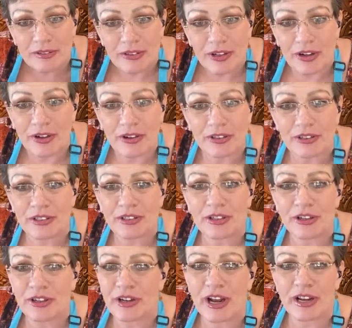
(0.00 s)

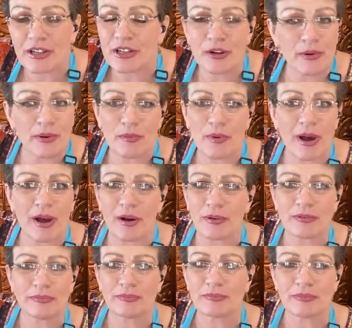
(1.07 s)
You're not doing
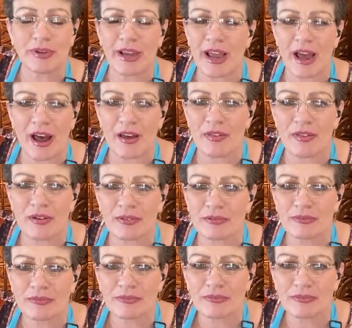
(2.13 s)
well, Kath.
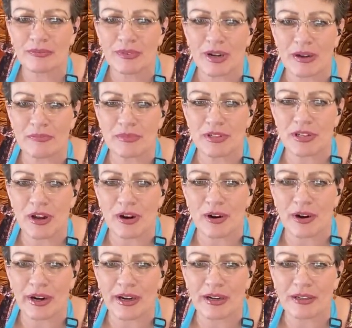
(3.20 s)
I'm
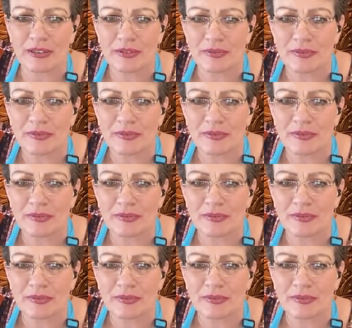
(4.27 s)
sorry.